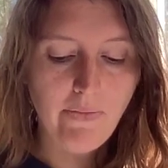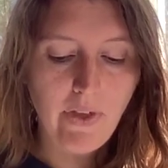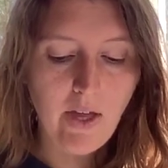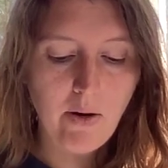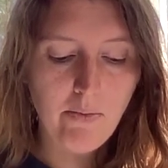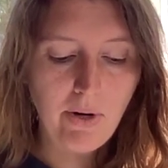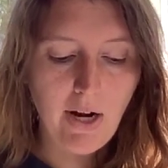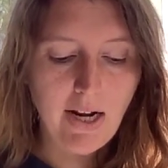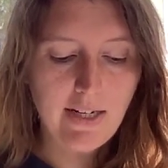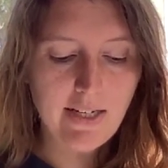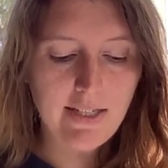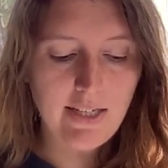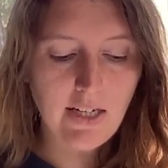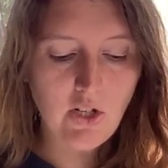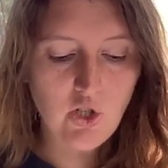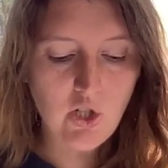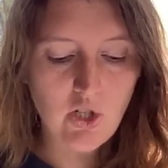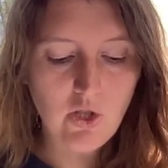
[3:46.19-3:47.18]
And
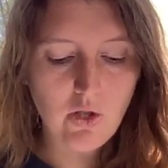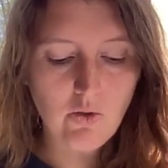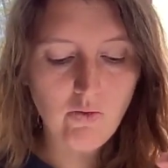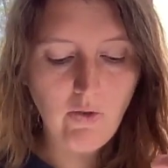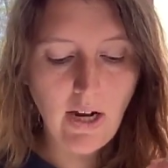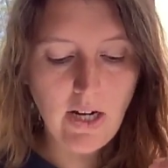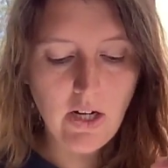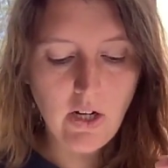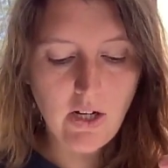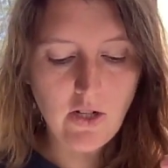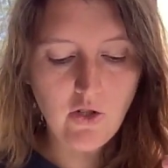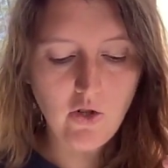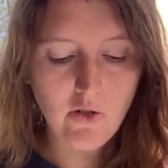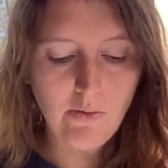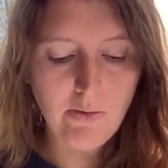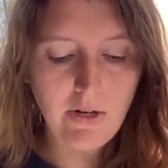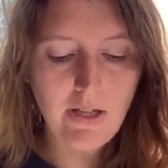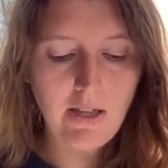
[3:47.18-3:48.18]
practicing just the right
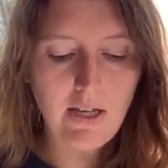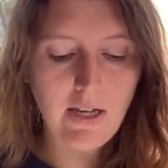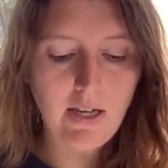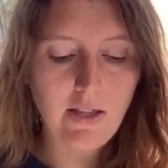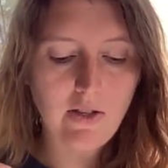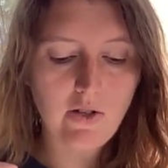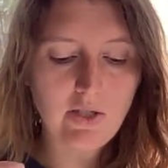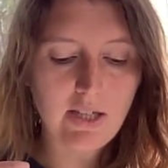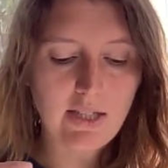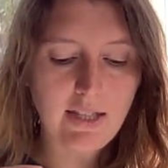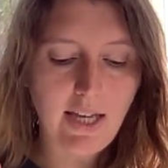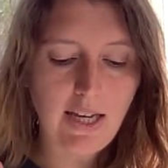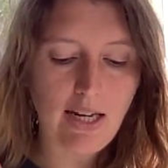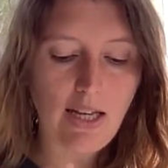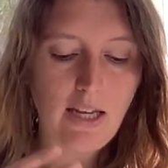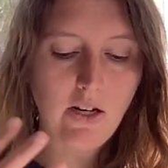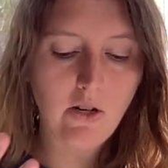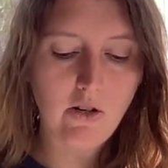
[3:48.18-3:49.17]
nostril breathing, there's a
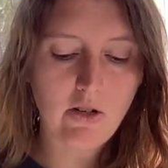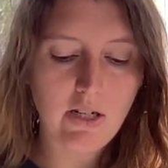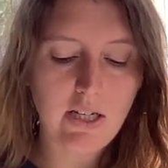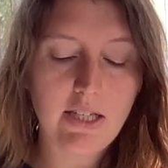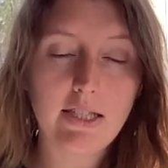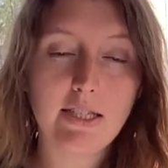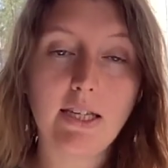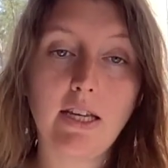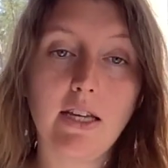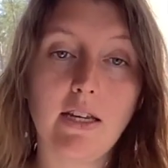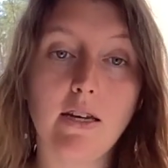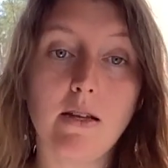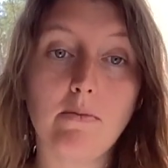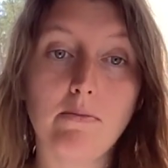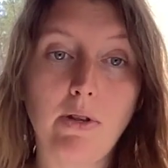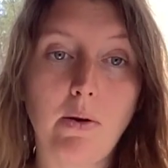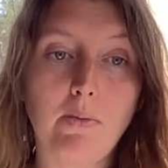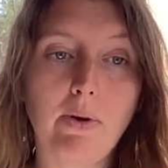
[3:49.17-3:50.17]
slight increase in
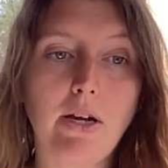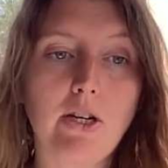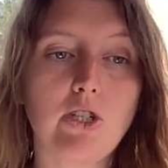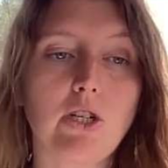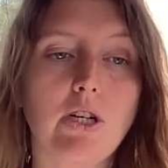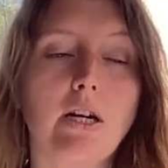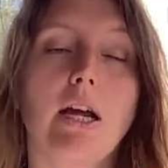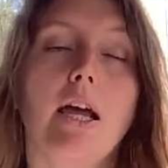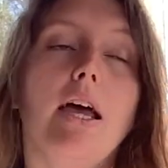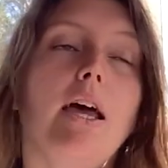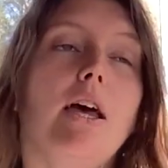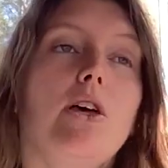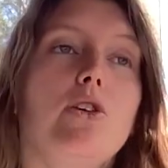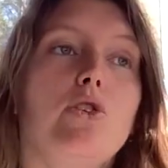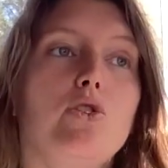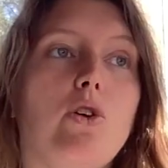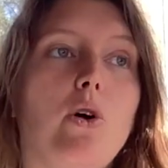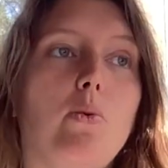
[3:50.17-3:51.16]
blood pressure.
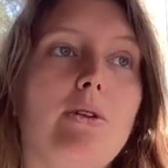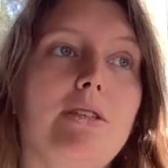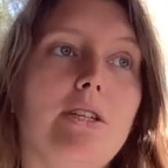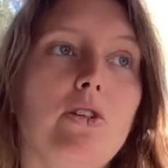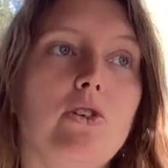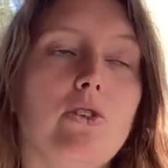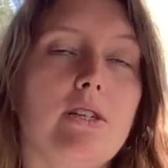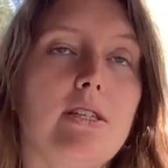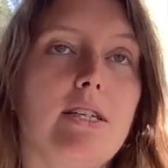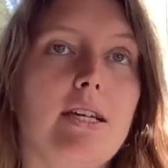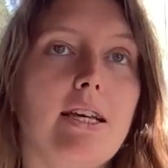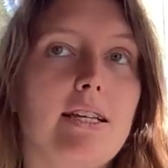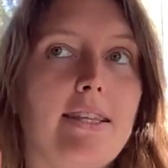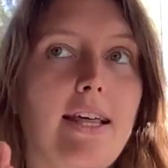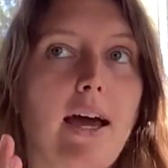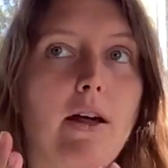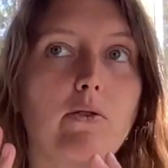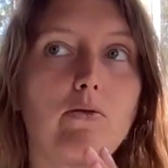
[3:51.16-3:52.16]
So what's interesting
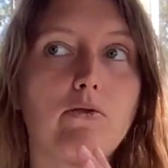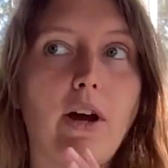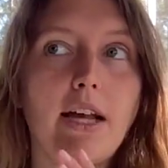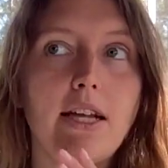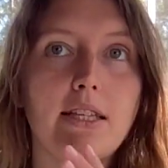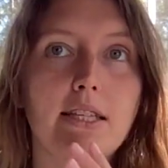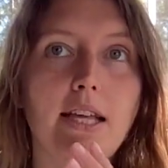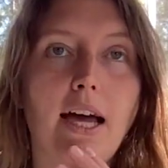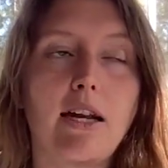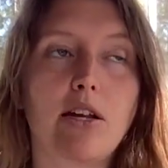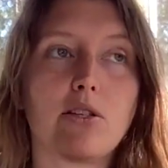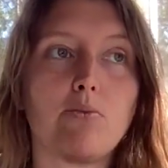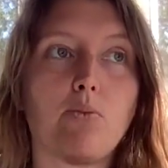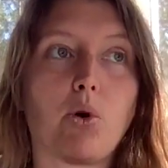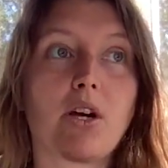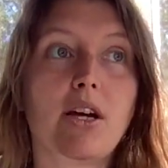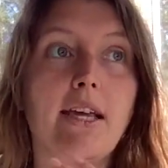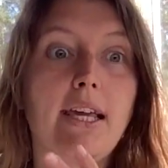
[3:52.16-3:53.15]
is that right side is
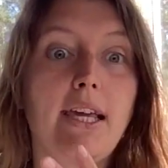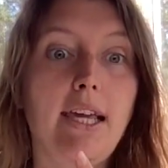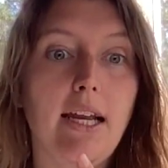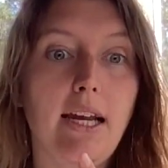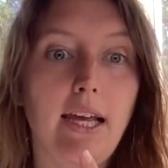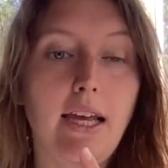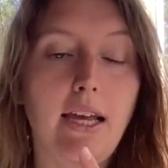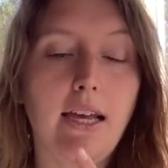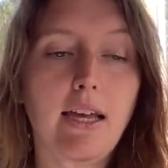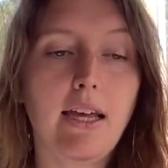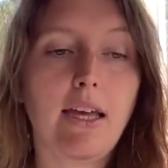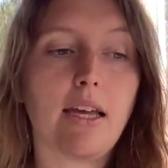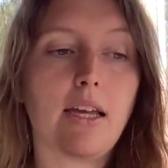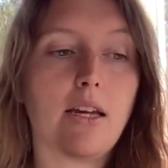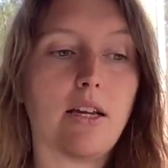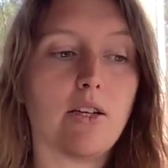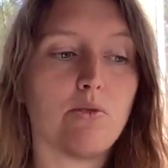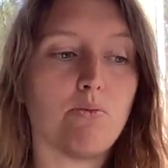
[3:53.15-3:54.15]
more heating,
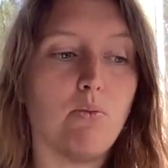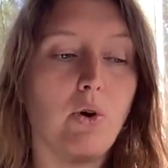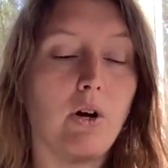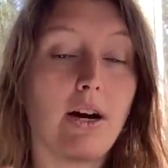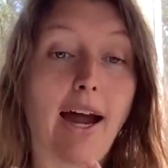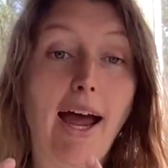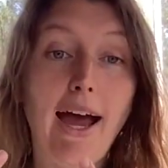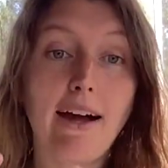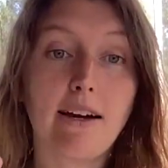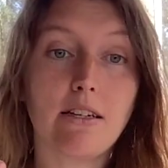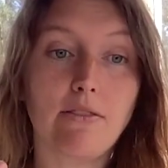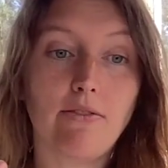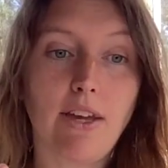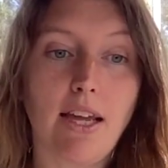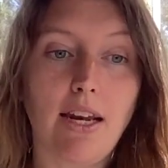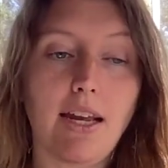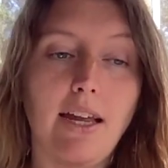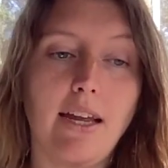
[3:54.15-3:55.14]
it is more
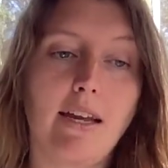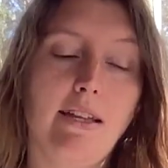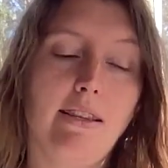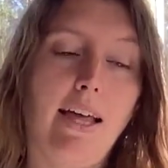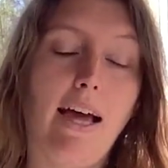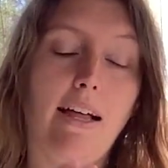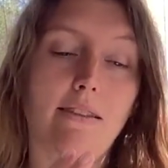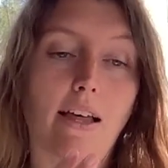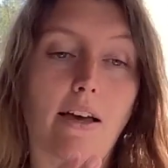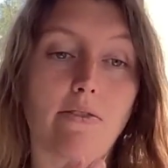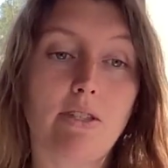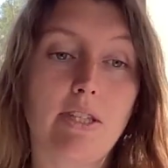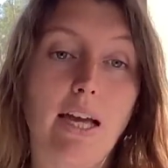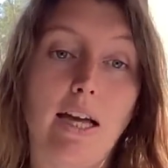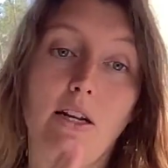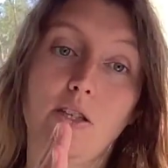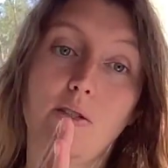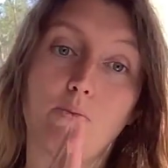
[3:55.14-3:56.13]
activating, and that left
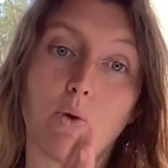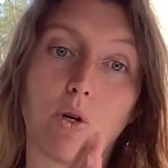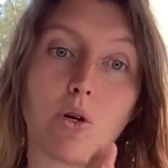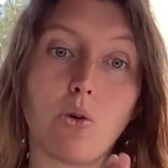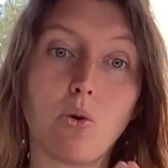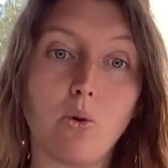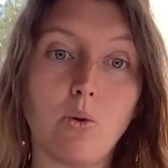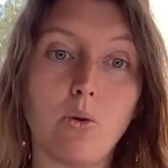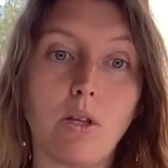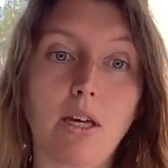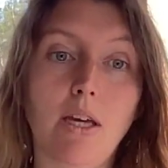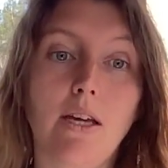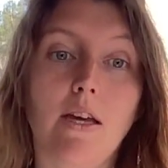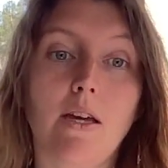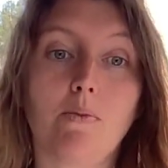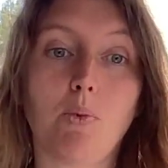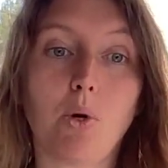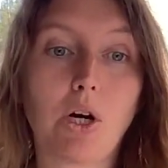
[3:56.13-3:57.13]
side is more
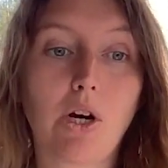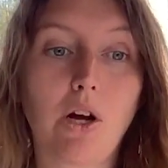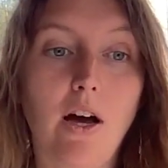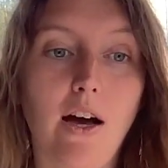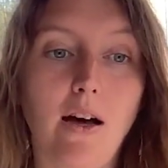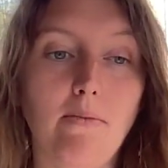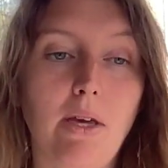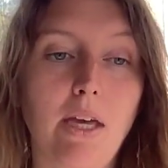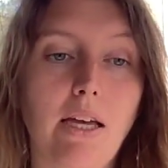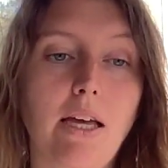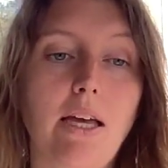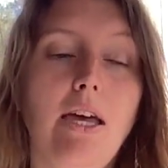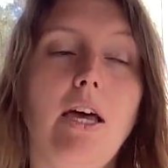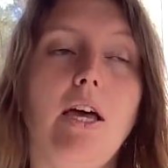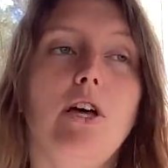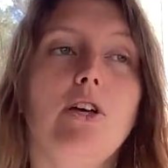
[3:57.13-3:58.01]
cooling and more calming.